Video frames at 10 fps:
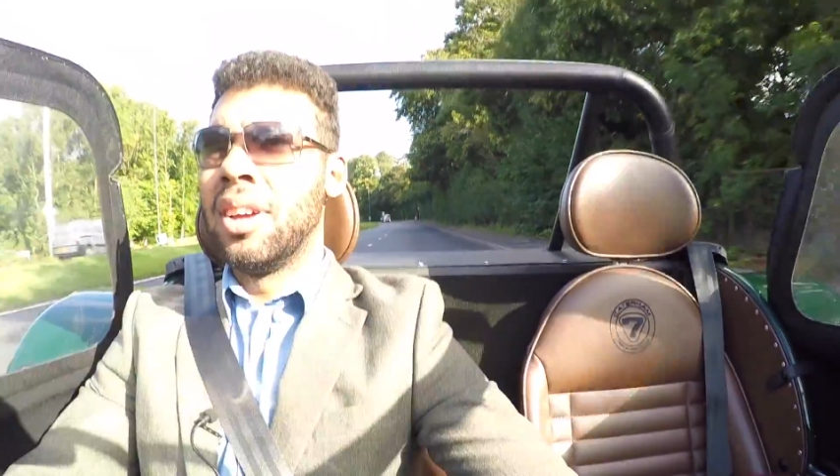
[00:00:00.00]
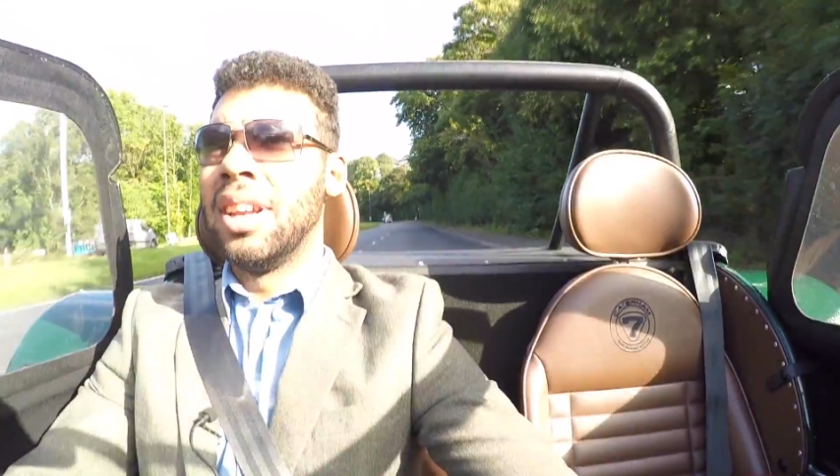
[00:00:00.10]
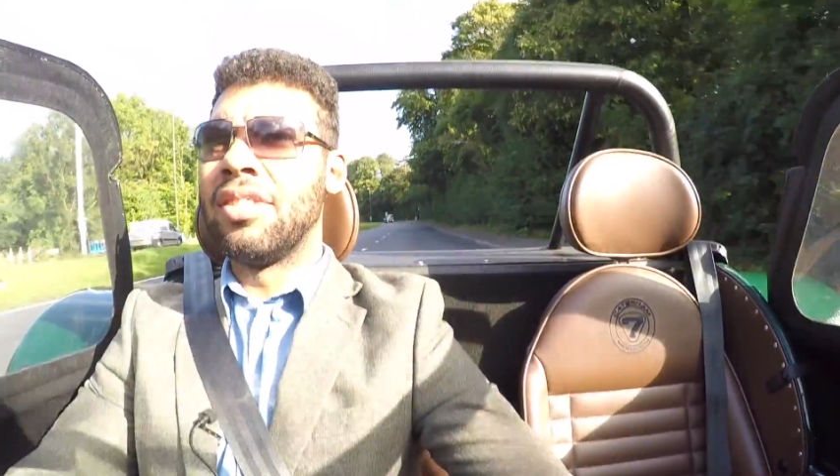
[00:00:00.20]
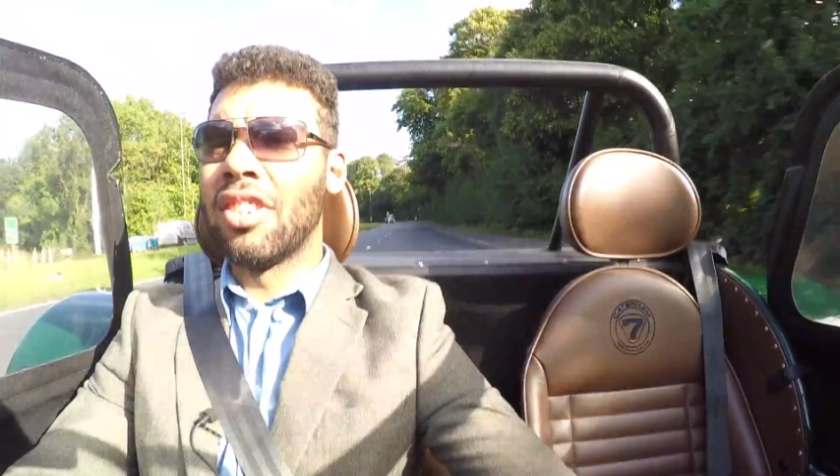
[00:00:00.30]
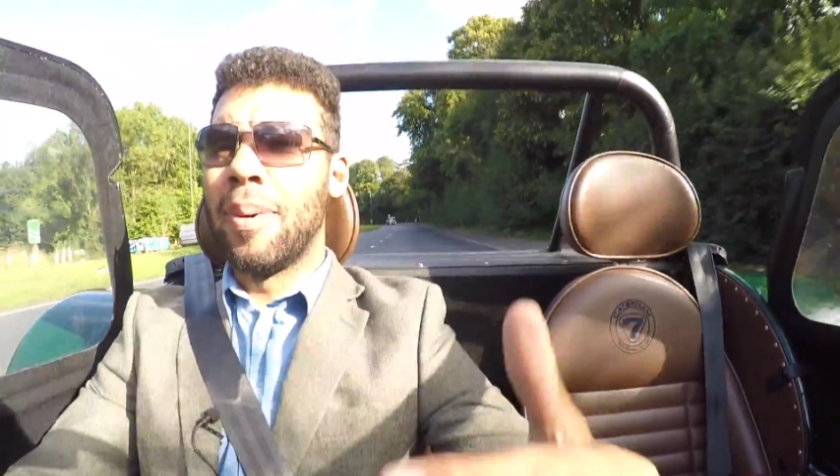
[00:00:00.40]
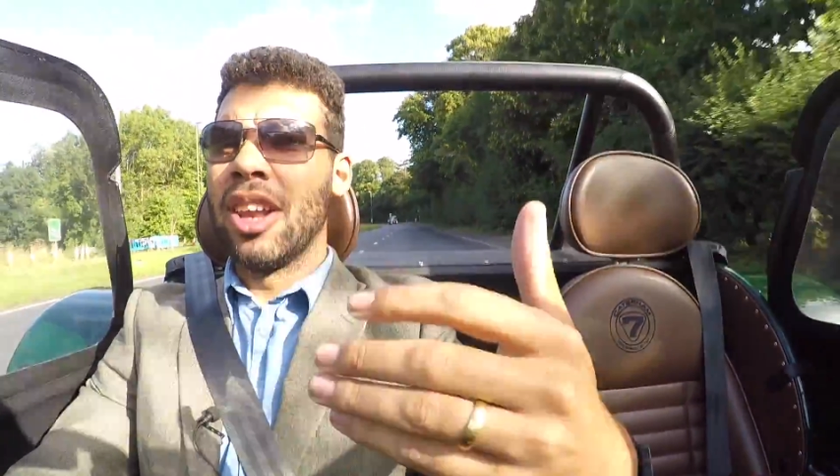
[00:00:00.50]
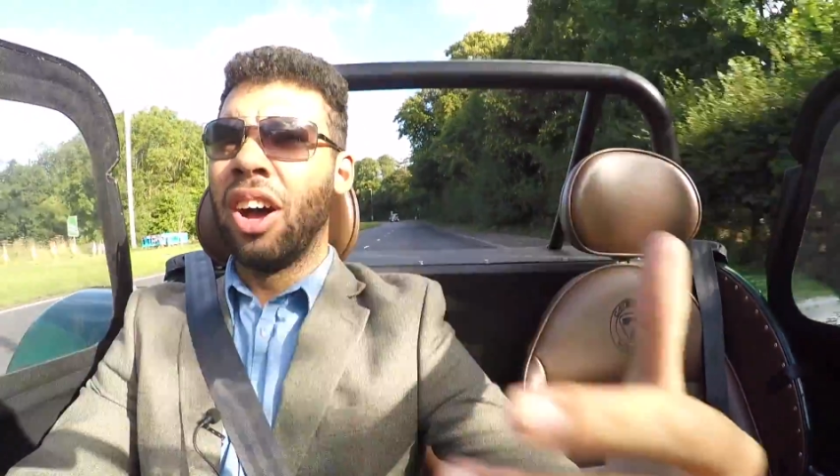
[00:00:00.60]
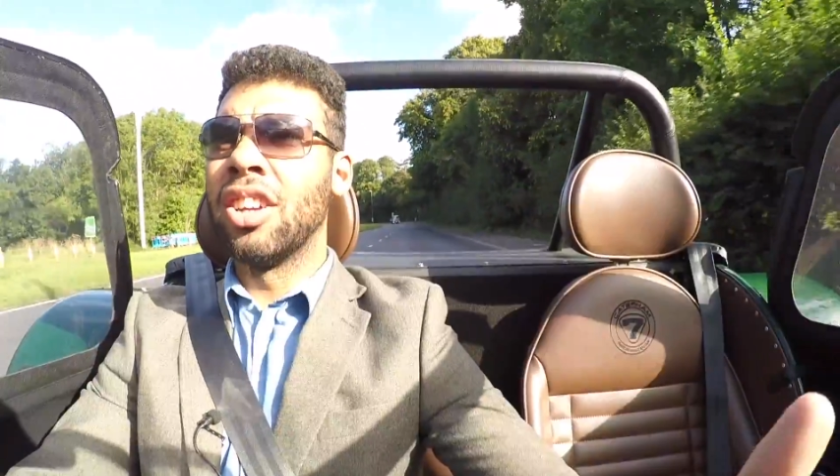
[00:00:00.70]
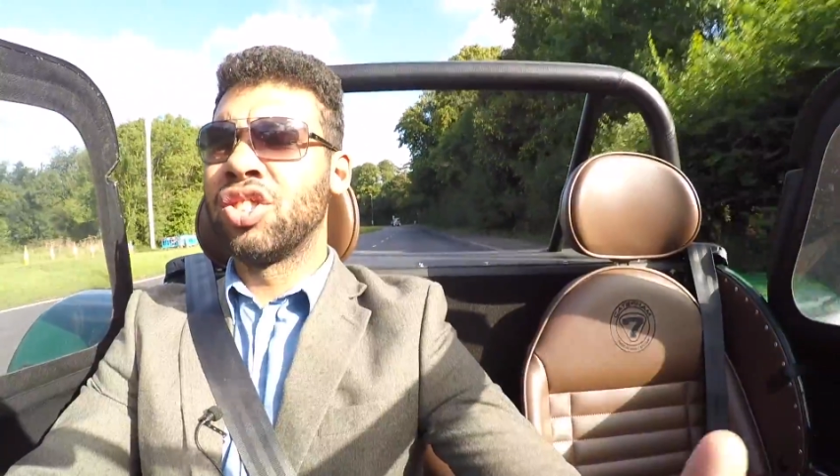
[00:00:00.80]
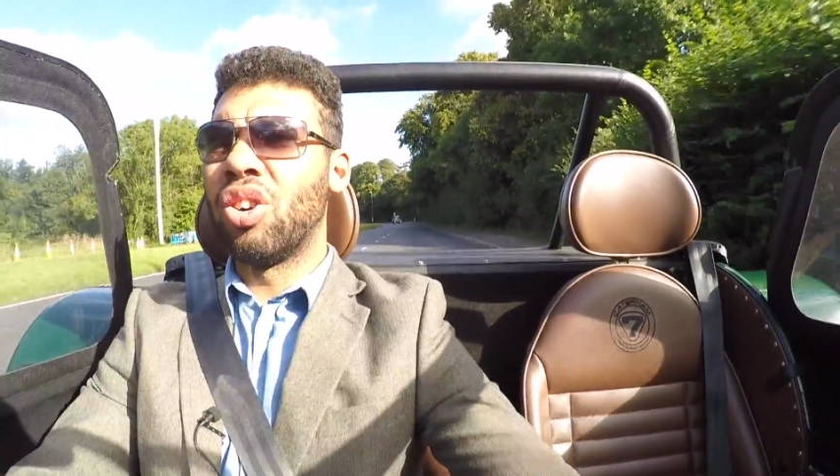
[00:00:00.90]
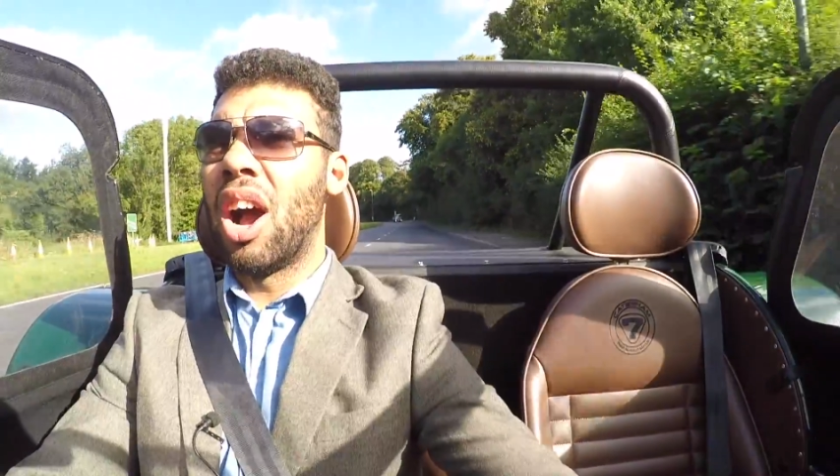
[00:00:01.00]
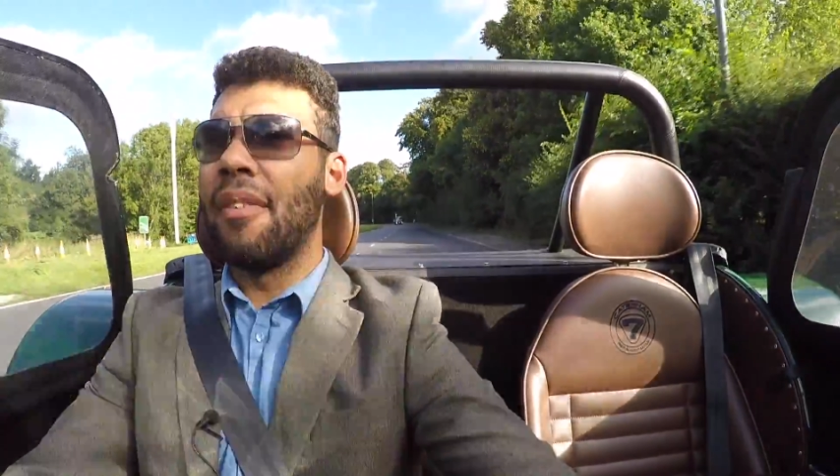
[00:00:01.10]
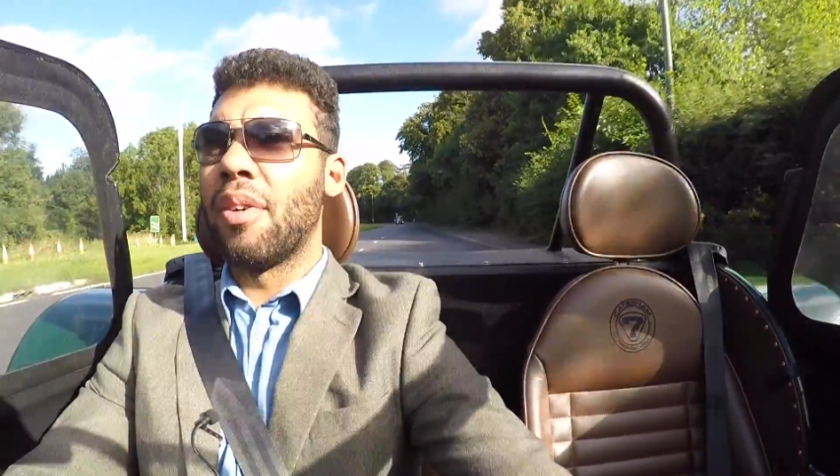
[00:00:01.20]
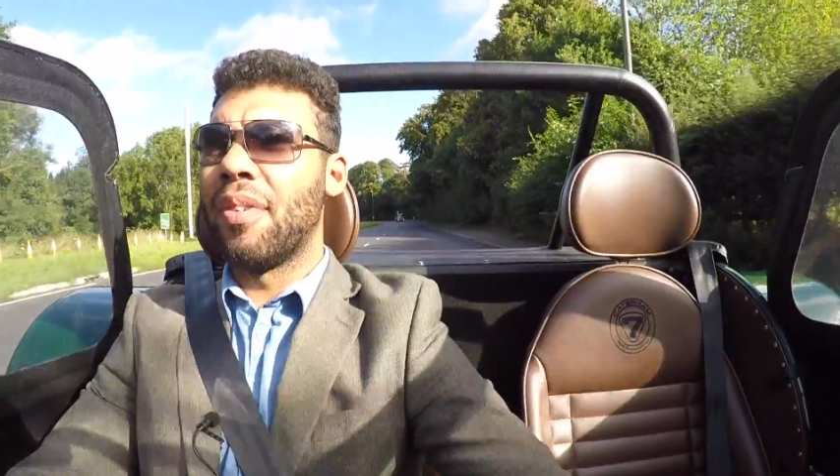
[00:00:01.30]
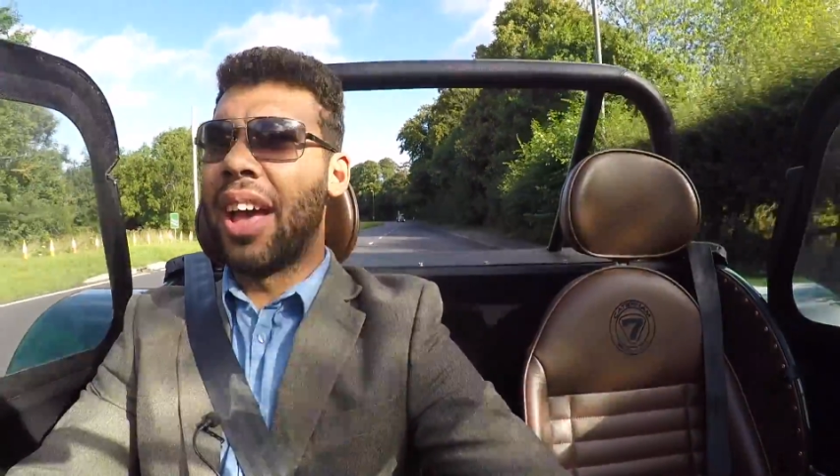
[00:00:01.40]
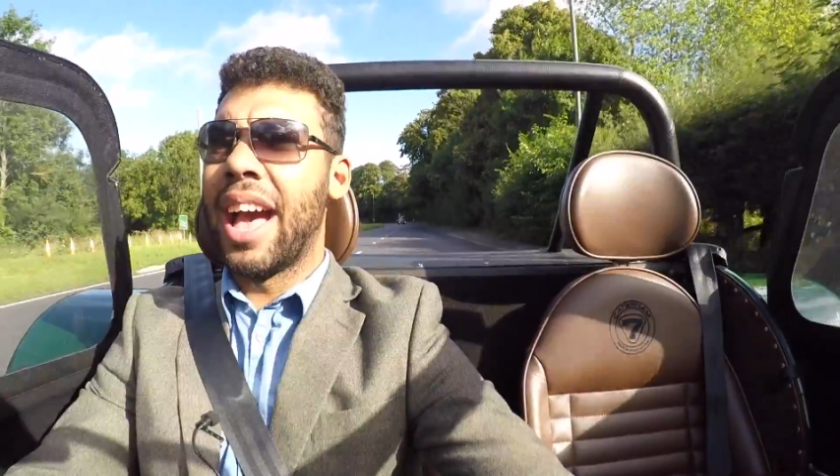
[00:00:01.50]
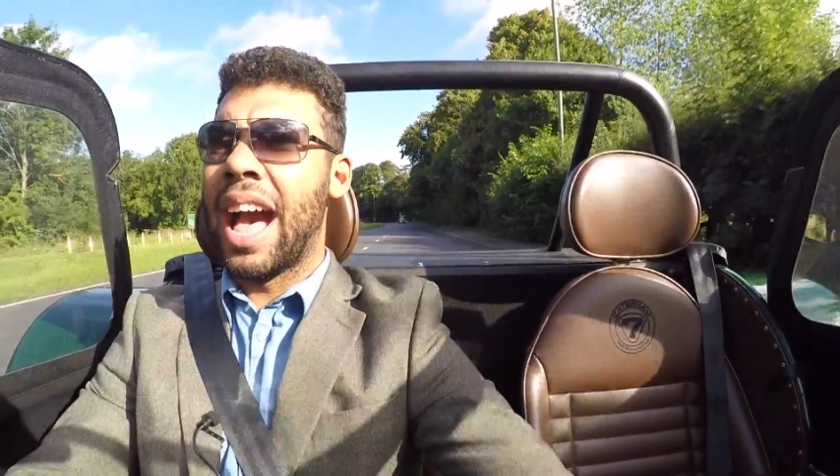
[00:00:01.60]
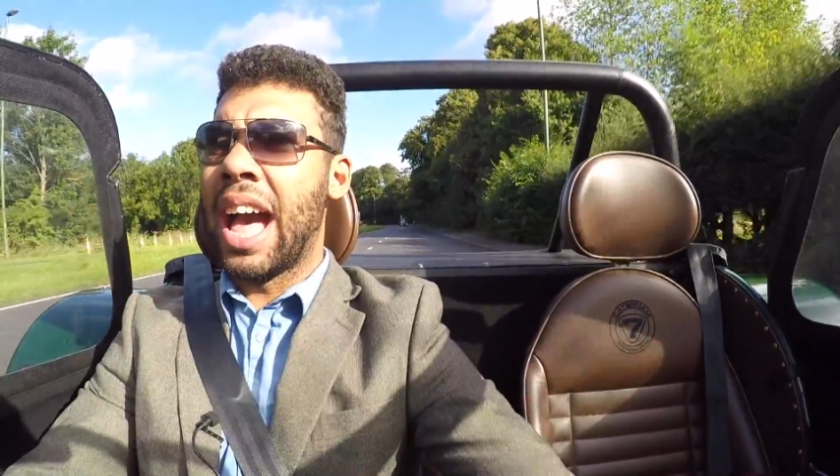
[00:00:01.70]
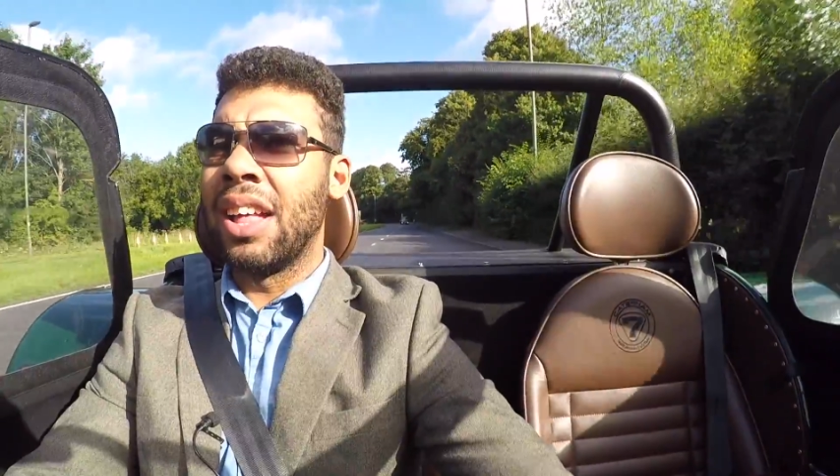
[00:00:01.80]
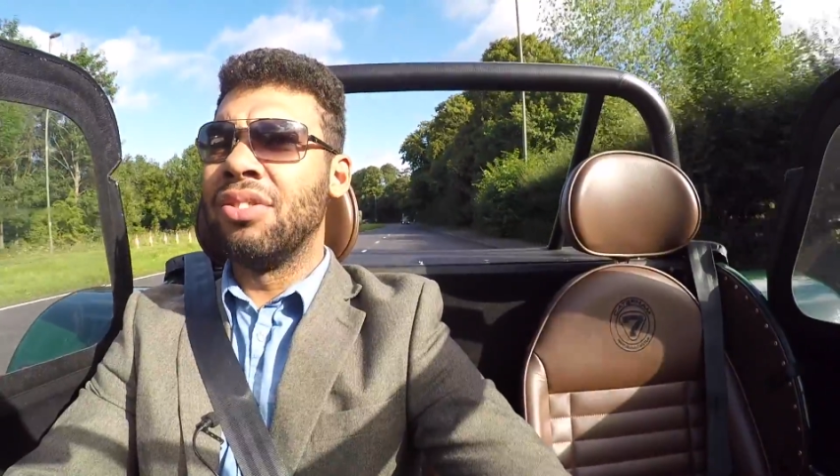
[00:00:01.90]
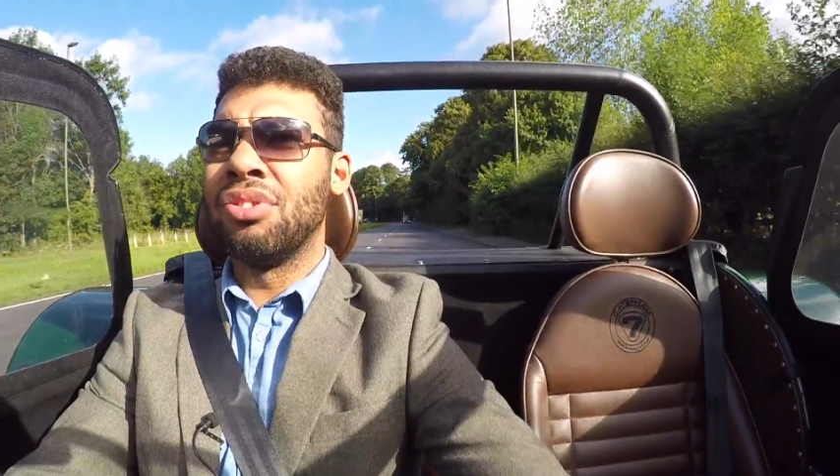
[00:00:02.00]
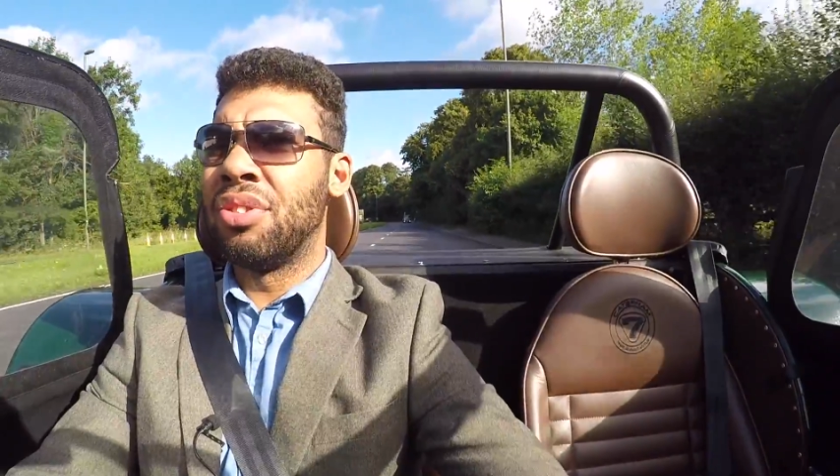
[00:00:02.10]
This is my last drive of it, and